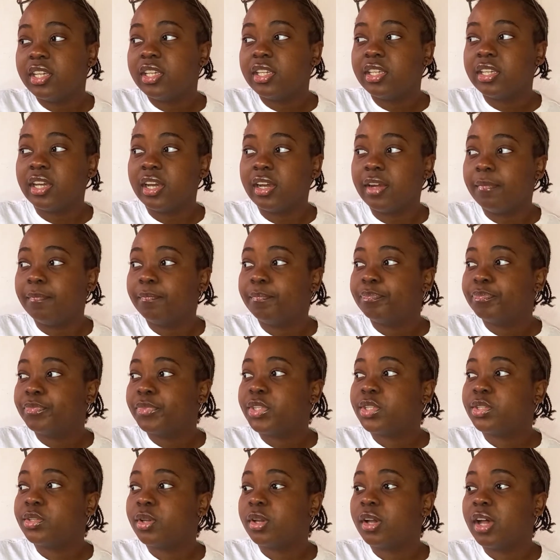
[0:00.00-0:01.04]
Yeah,
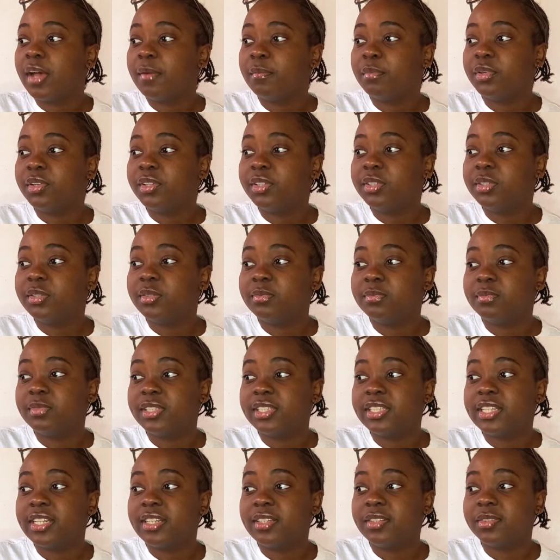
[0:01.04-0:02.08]
so I'm going to be
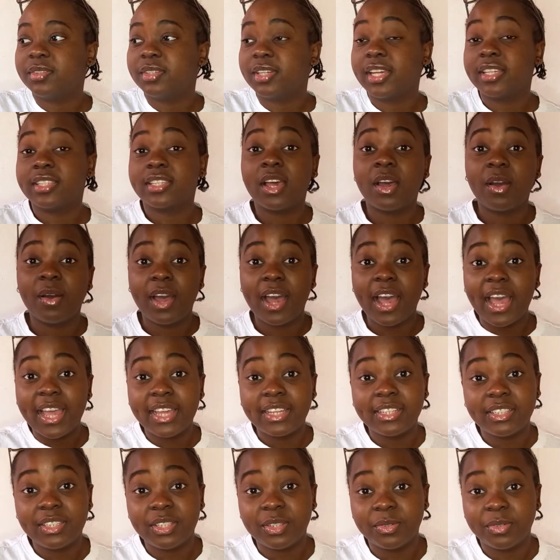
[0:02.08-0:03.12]
telling you guys how I
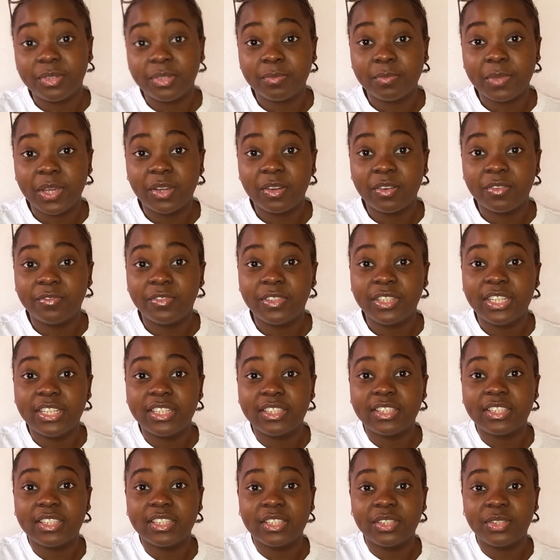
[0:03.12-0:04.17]
deal with my
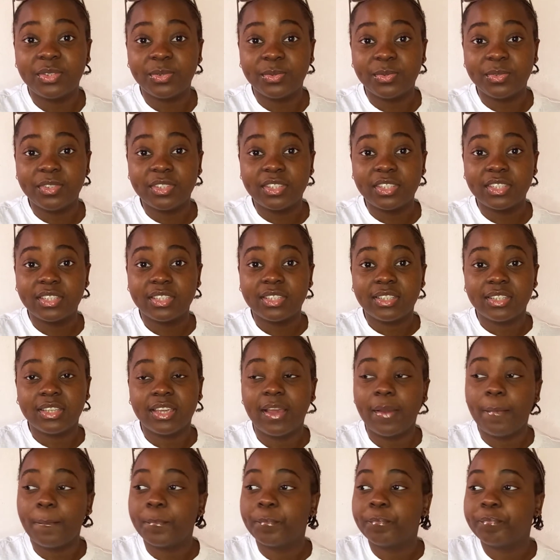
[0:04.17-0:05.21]
confidence issues.
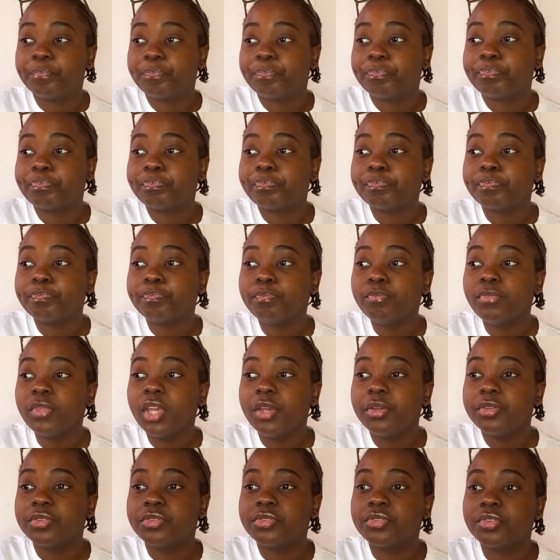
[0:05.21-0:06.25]
Yeah,
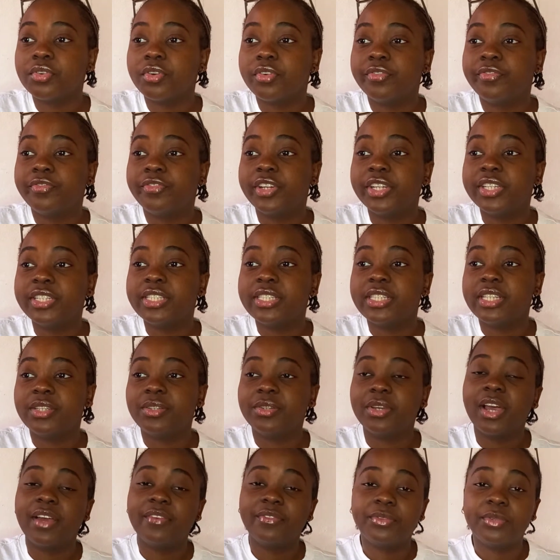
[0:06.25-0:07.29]
so firstly,
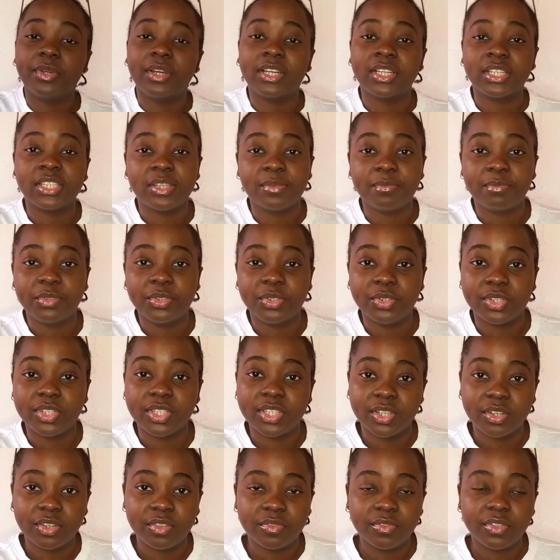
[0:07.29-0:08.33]
you have to accept
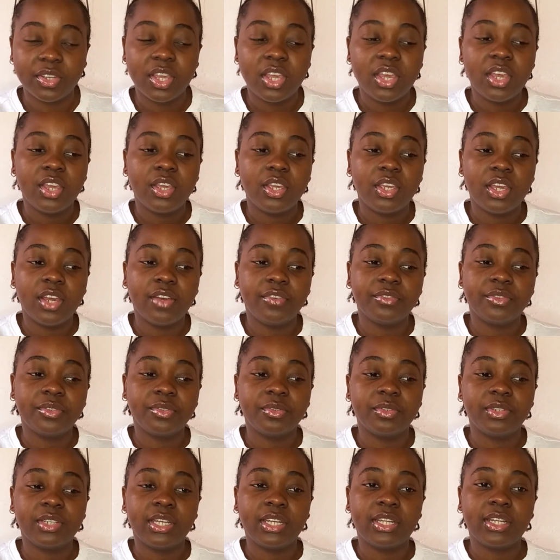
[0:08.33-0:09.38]
yourself. You have to
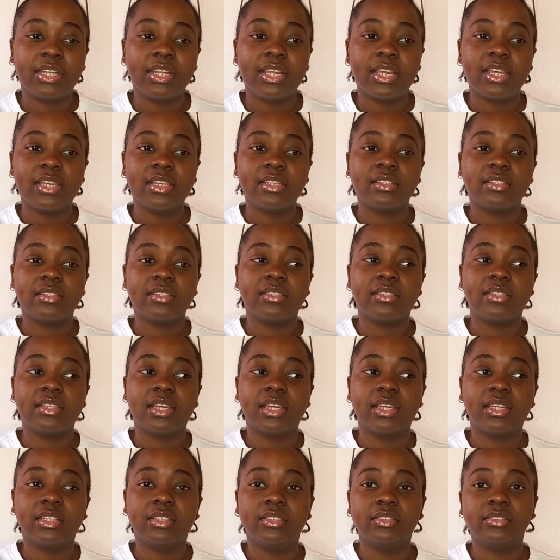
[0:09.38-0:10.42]
realize
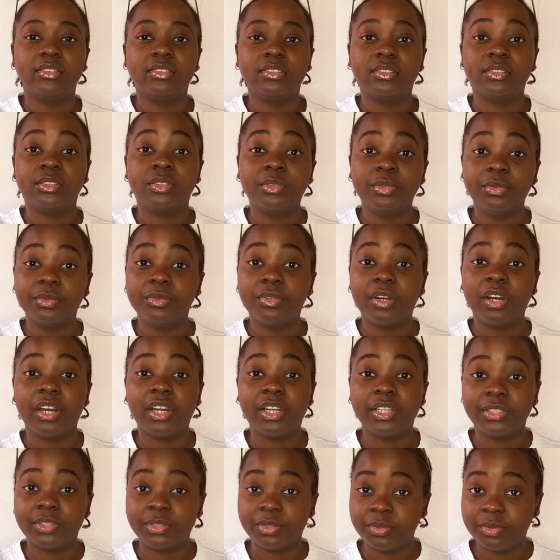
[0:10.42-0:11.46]
that you are
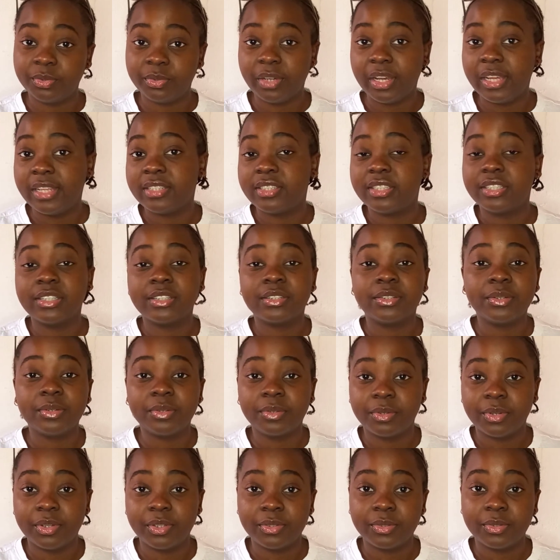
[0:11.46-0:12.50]
you and you're not
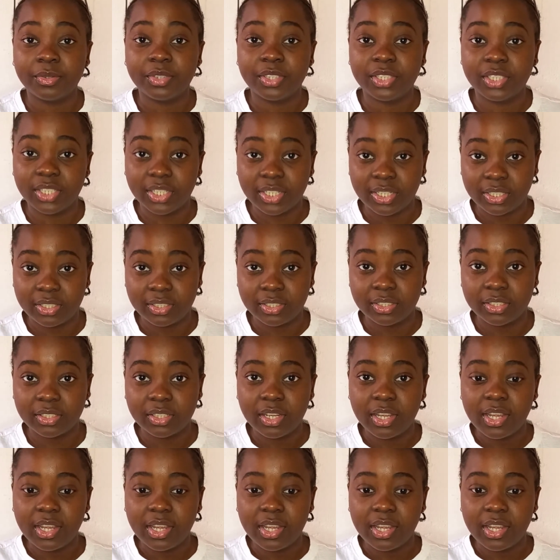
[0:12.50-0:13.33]
going to change.